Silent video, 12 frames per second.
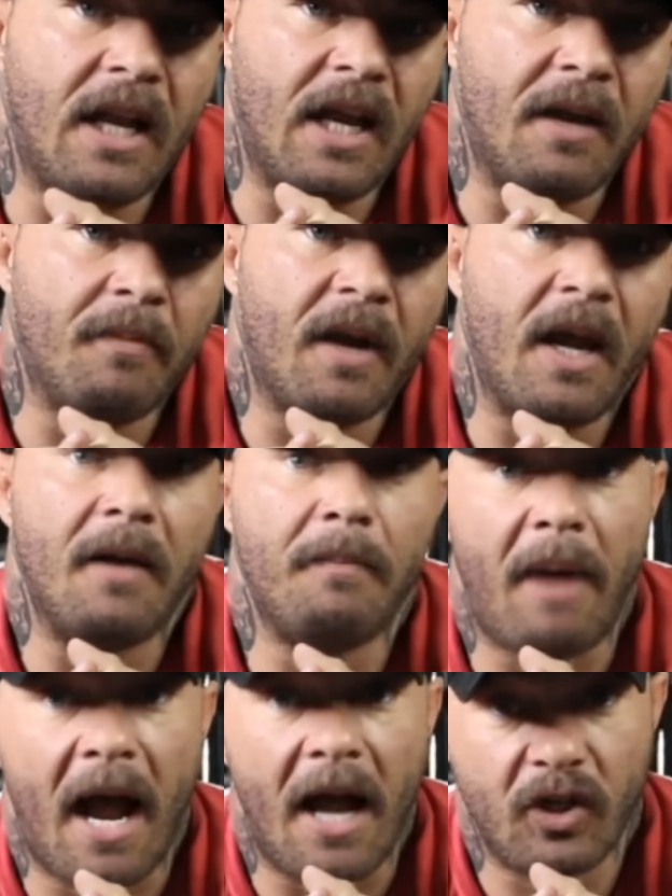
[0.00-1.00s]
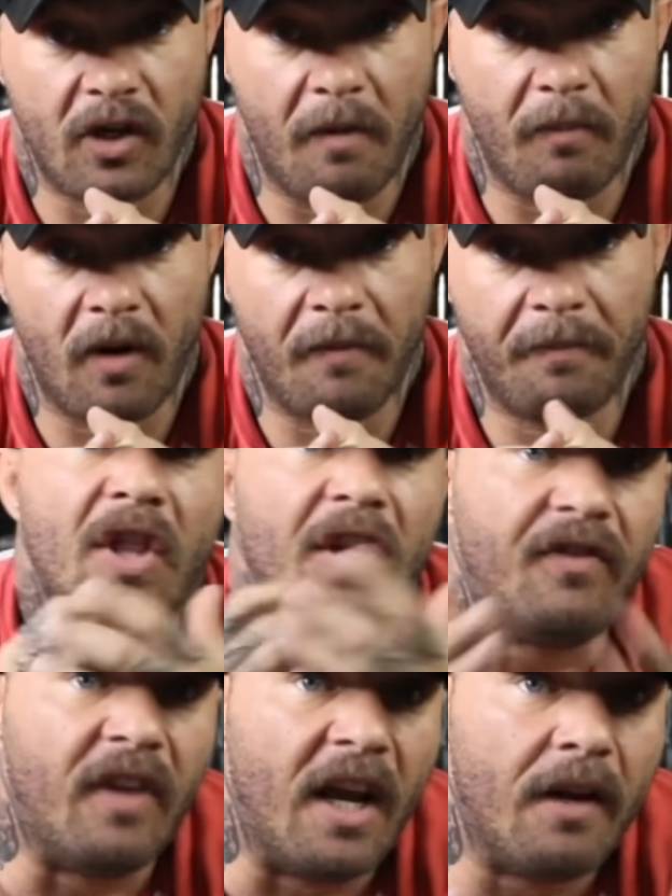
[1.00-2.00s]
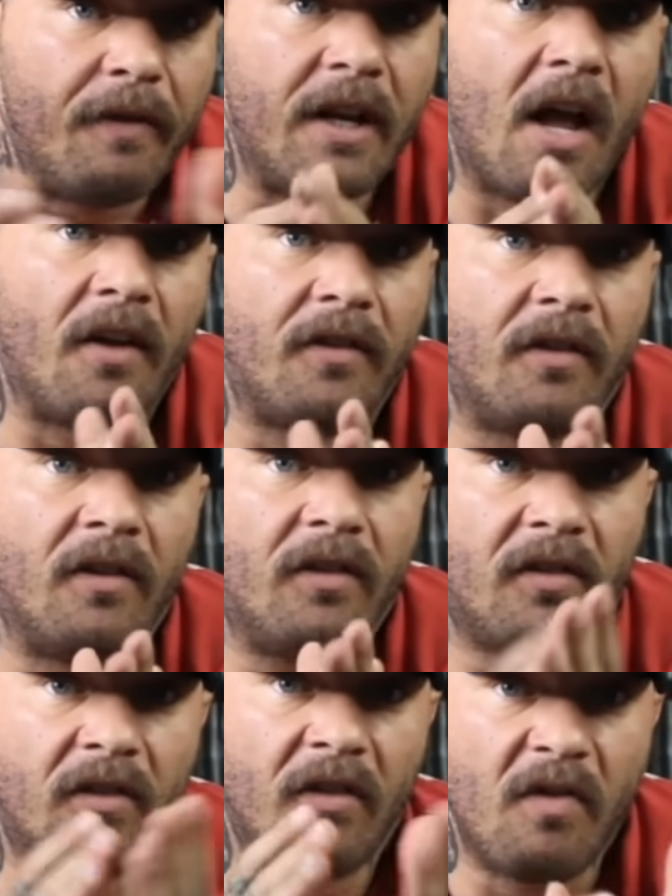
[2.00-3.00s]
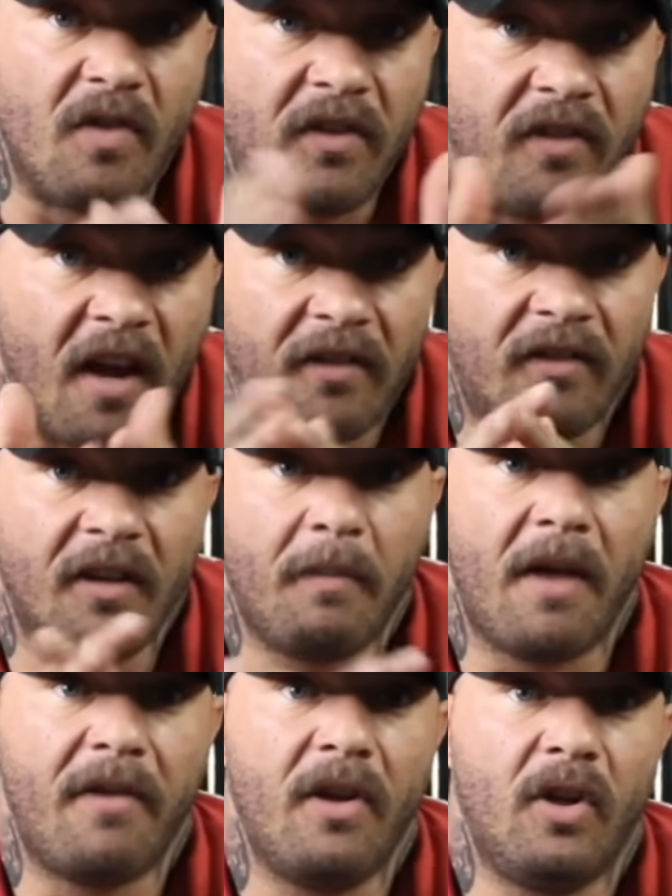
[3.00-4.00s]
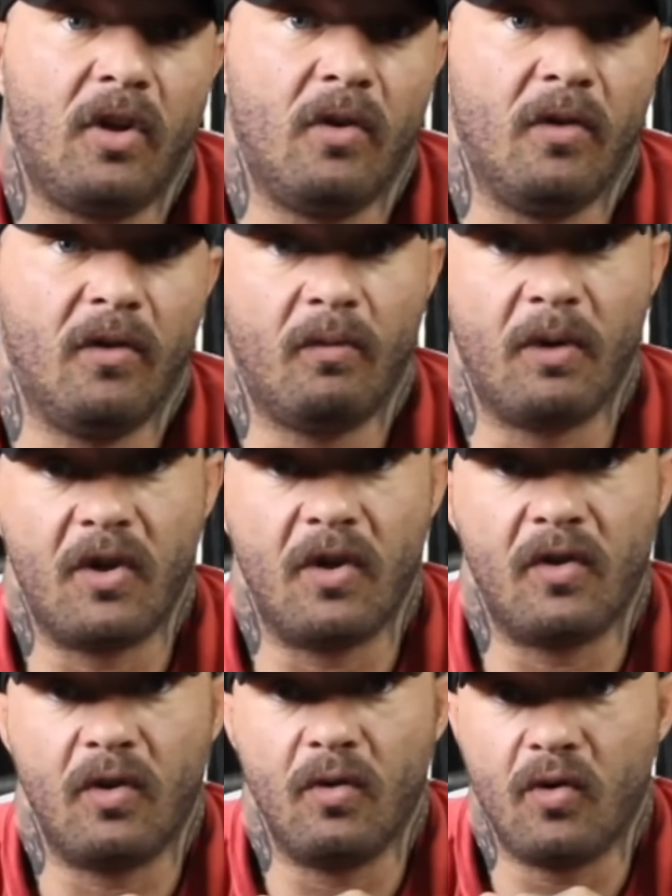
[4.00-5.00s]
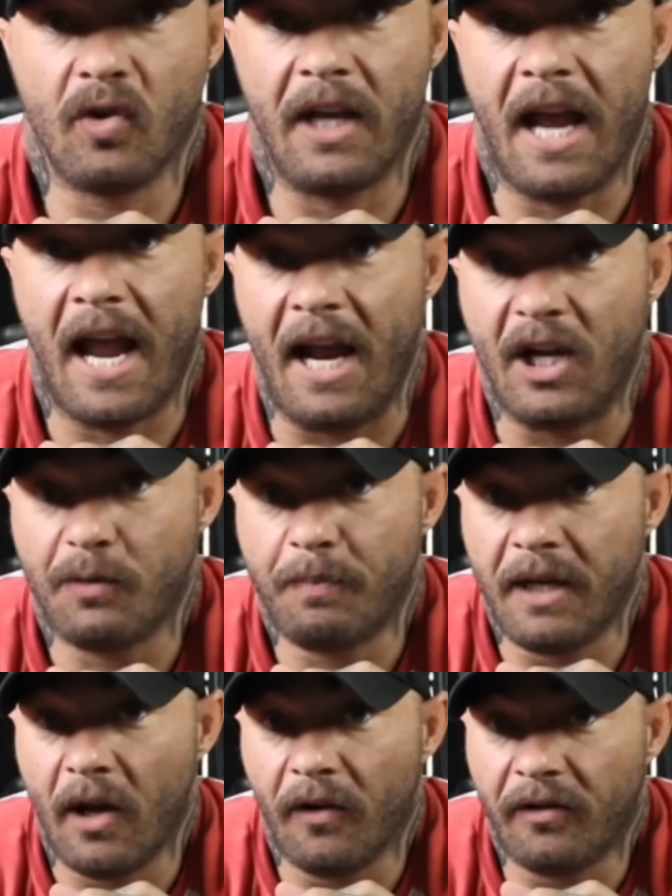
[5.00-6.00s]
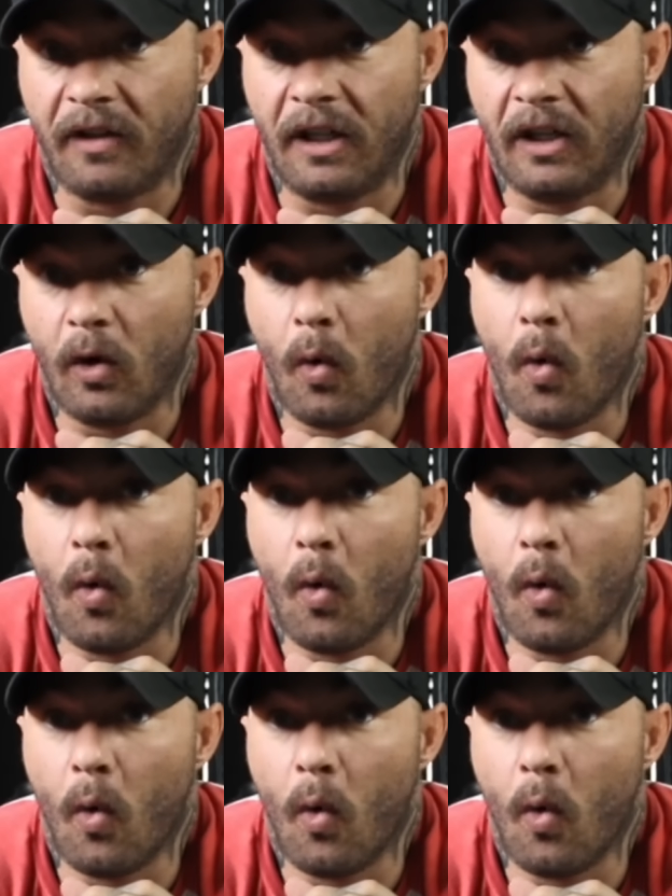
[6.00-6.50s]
name and batch number, the date of analysis, the testing method used, which is usually HPLC